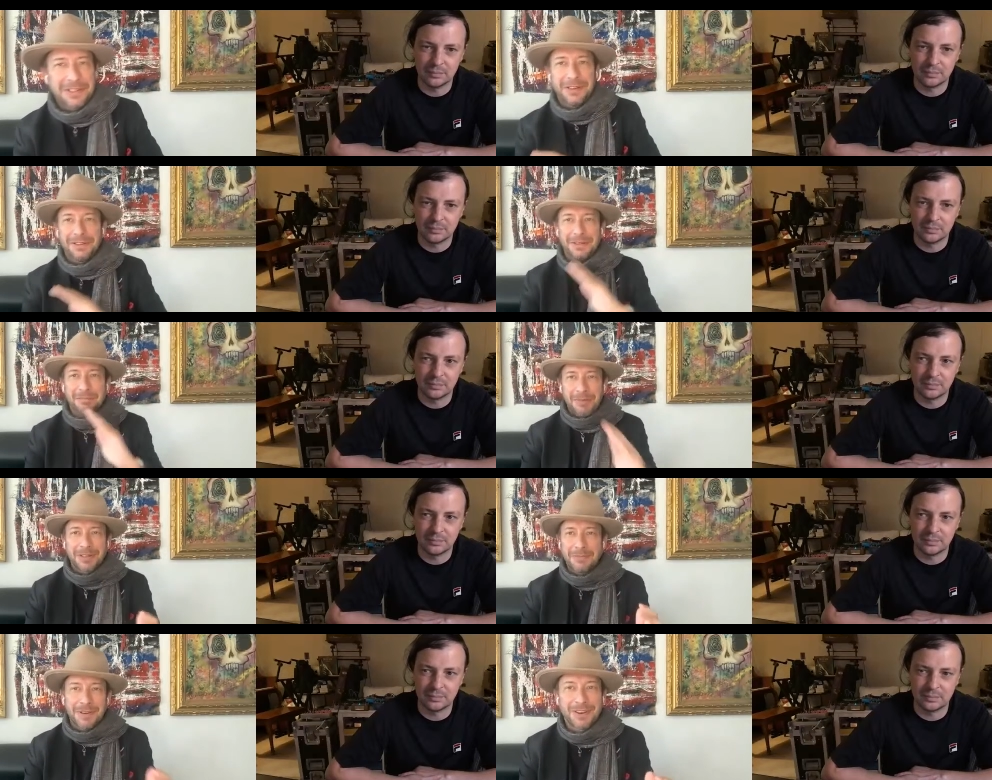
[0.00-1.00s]
Speaker 1: it's certainly
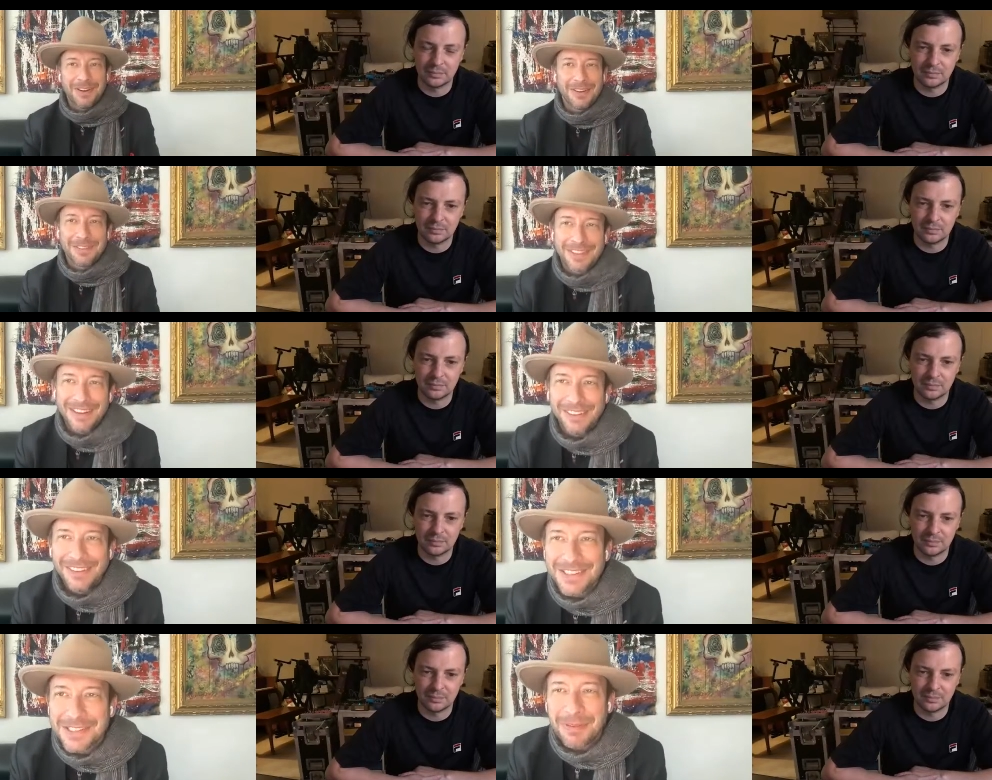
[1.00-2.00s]
much, much harder than
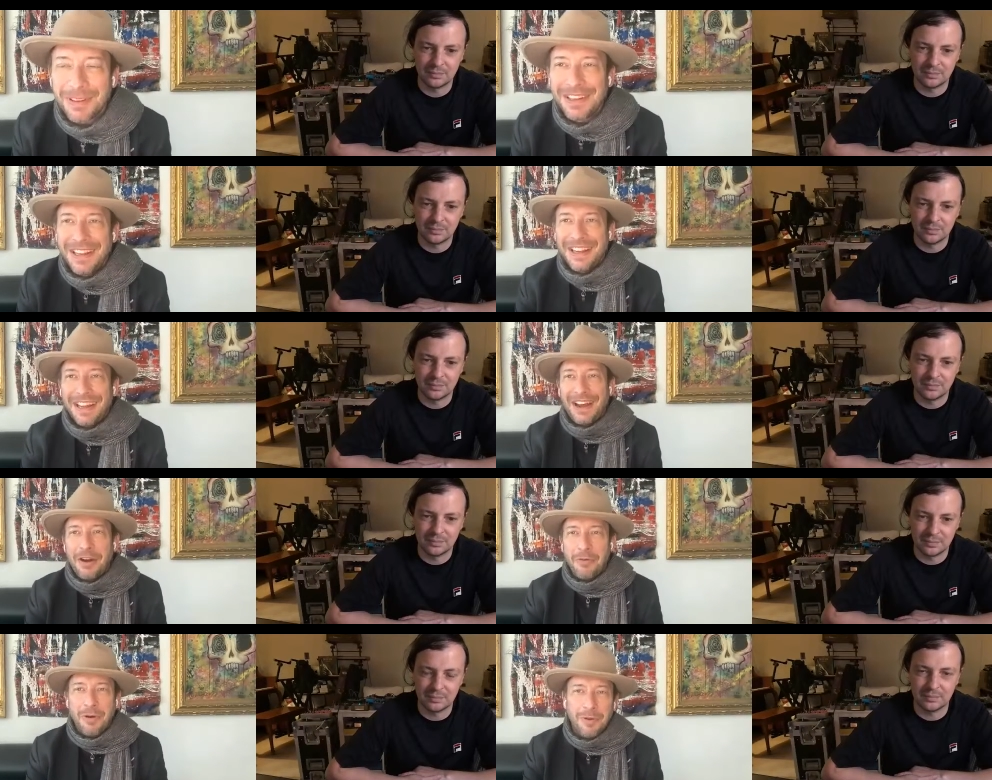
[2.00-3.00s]
it looks. But
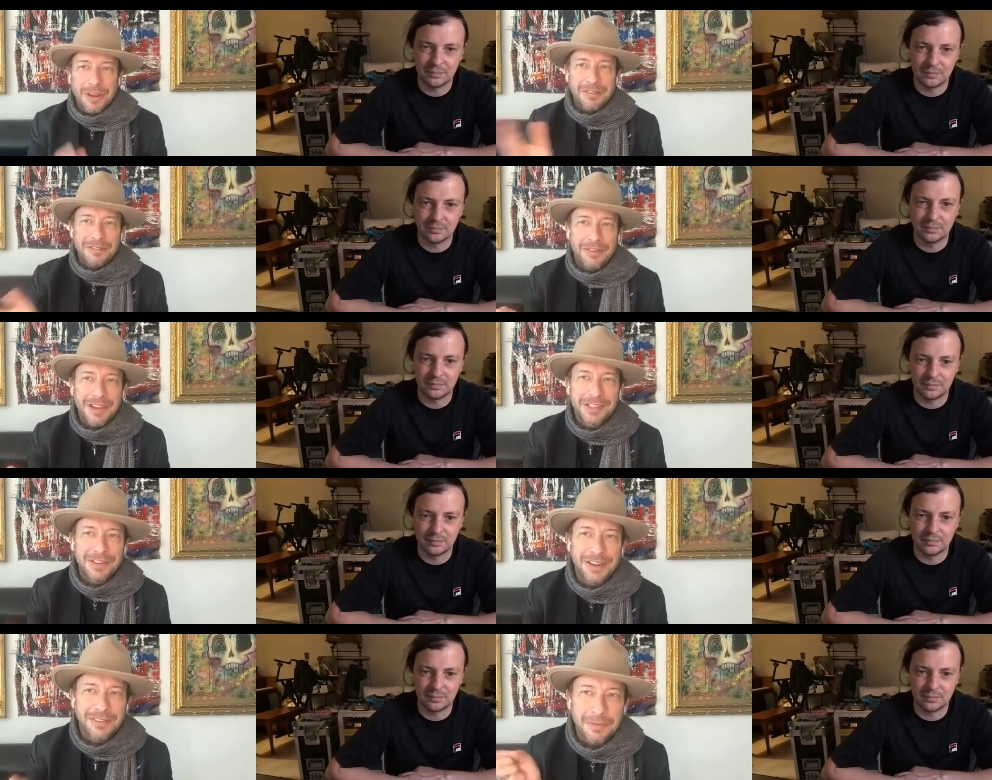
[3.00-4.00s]
uh, what what kind of
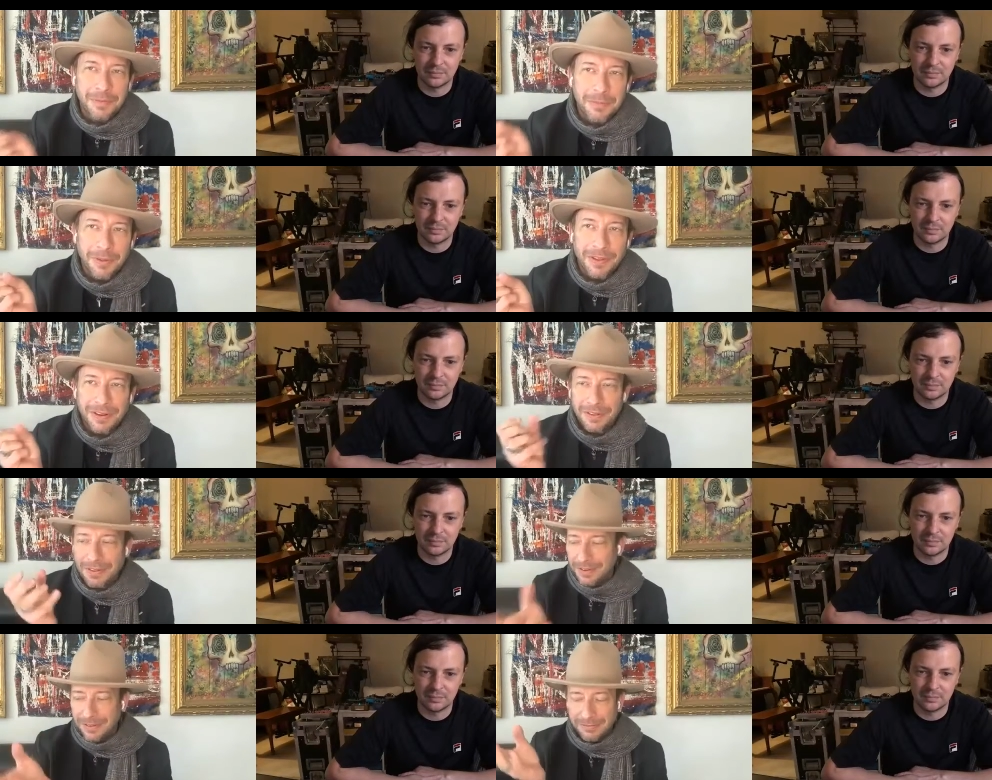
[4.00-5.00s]
advice do you give to people that
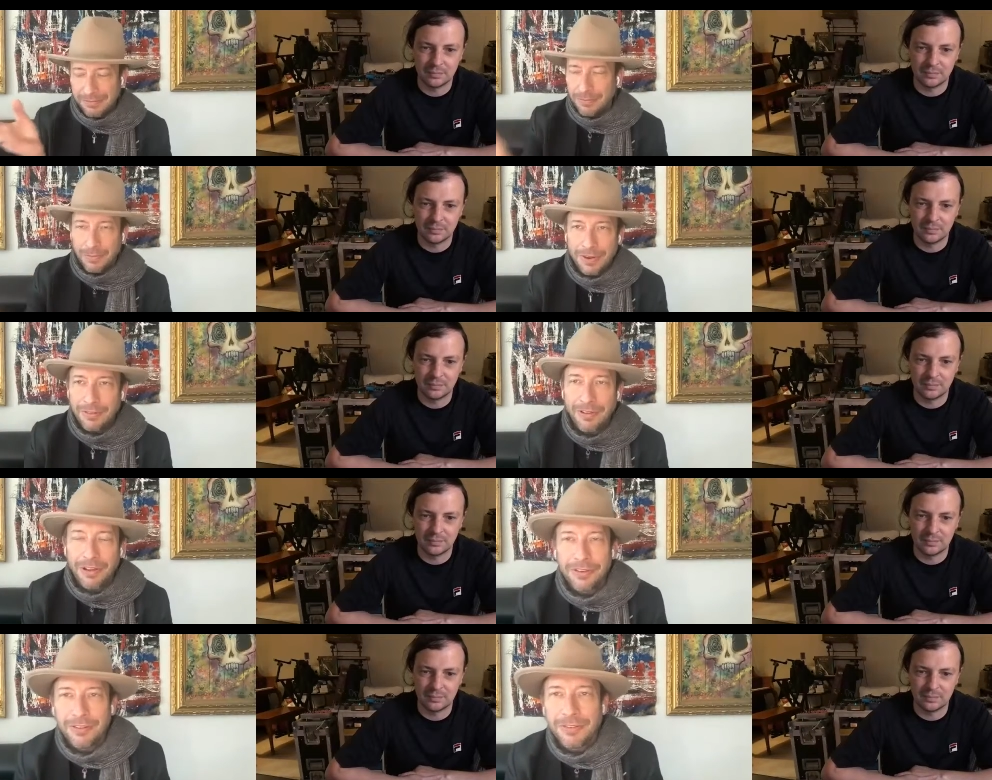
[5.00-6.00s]
are uh, that are wanting
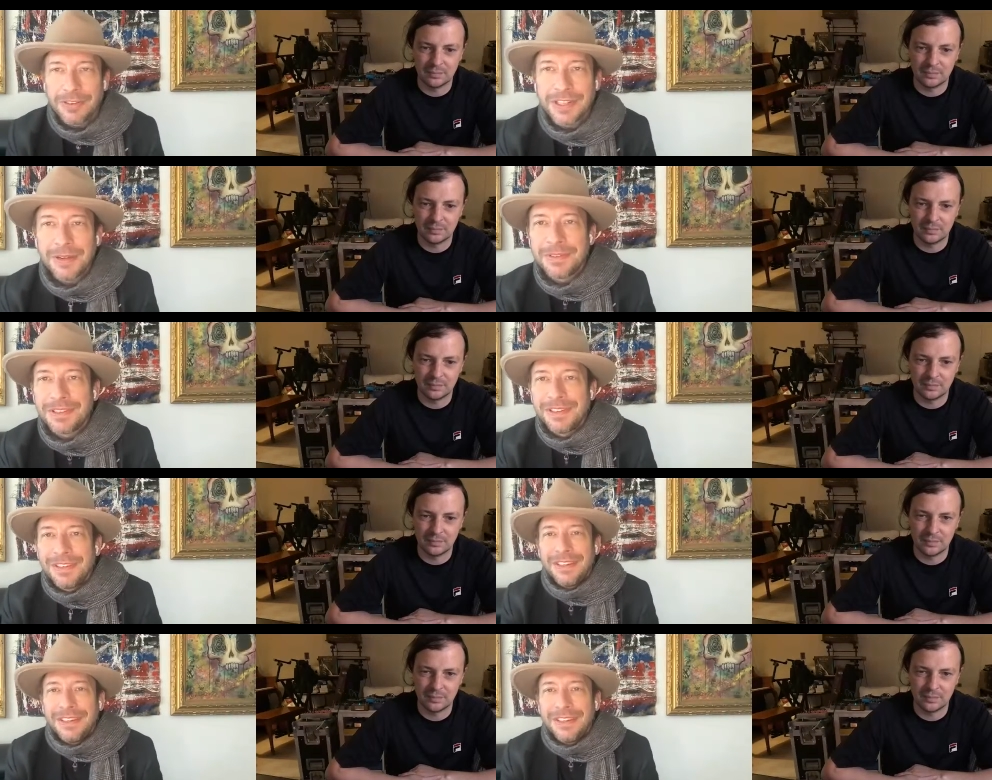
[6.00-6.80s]
to follow in your footsteps?